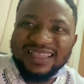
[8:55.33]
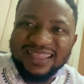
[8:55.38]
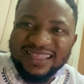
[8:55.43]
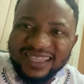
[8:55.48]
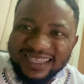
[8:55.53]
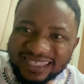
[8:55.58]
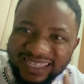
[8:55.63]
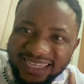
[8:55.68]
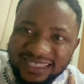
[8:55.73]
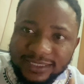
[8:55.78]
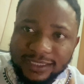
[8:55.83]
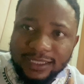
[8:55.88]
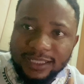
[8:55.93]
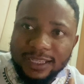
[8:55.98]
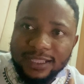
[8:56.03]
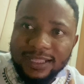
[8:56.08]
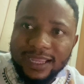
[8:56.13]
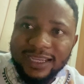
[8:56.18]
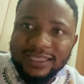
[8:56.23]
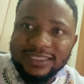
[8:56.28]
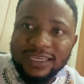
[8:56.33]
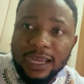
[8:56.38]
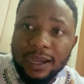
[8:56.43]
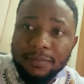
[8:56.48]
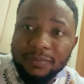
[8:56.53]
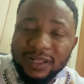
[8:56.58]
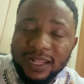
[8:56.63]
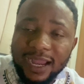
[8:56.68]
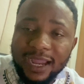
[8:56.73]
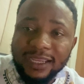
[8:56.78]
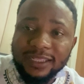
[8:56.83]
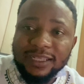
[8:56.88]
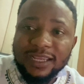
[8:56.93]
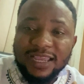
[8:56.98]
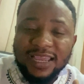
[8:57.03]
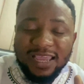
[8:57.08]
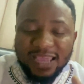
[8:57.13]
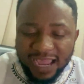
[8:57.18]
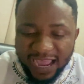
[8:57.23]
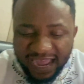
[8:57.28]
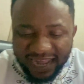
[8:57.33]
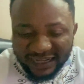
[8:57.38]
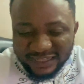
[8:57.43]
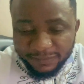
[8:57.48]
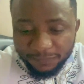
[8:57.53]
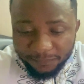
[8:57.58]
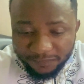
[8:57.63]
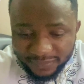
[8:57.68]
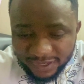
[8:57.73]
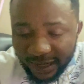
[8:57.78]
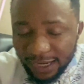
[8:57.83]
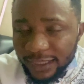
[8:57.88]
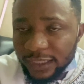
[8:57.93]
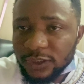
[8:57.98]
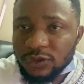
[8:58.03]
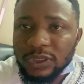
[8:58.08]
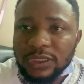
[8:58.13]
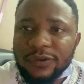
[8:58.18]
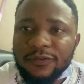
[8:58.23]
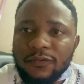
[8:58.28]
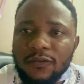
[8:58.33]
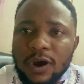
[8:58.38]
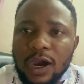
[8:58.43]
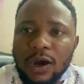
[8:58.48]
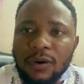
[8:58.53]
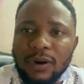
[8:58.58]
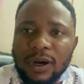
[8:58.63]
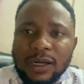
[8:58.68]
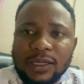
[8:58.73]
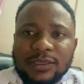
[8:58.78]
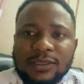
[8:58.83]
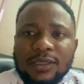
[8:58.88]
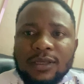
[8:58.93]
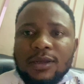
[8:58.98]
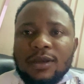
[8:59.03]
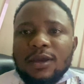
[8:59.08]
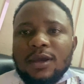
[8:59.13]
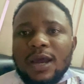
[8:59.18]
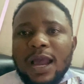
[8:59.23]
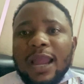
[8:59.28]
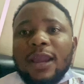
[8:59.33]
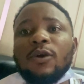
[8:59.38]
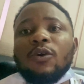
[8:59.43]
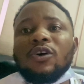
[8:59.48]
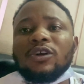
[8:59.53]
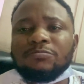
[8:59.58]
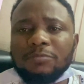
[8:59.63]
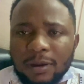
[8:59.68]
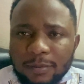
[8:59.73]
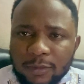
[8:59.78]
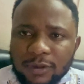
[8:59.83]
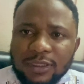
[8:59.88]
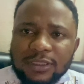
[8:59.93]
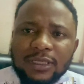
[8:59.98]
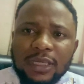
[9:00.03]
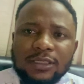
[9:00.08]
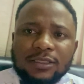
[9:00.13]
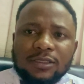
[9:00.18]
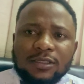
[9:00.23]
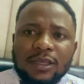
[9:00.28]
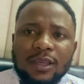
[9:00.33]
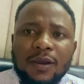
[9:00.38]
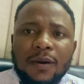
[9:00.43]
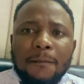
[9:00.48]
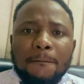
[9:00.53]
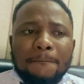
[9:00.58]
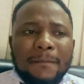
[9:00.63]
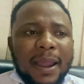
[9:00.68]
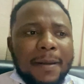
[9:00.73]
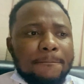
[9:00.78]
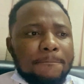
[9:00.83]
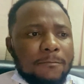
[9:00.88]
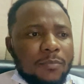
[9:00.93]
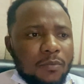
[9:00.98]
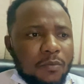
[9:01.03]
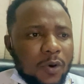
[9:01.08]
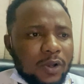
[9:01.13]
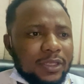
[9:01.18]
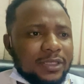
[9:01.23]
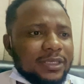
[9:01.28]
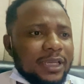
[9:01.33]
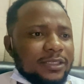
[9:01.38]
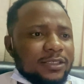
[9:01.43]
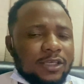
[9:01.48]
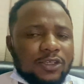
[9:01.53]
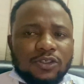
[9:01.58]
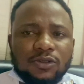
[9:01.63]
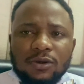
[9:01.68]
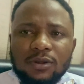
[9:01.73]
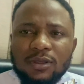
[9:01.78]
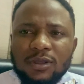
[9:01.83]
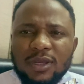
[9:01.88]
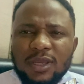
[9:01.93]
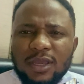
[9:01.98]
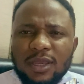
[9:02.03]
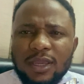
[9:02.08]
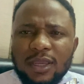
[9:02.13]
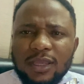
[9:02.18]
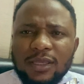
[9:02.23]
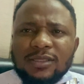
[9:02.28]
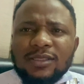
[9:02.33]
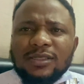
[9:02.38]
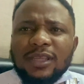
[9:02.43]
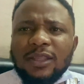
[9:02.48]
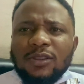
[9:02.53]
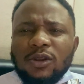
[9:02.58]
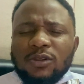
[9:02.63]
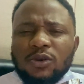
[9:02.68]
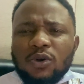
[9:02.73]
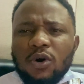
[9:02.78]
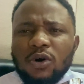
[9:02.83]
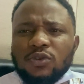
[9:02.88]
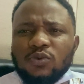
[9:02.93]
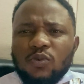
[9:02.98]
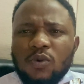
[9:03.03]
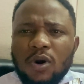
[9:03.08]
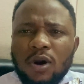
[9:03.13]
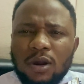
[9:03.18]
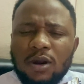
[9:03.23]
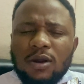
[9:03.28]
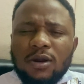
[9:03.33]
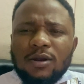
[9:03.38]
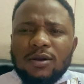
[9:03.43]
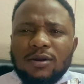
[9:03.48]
Yesterday night I applied and barely 24 hours I got my monetization. My monetization. Is that not God work?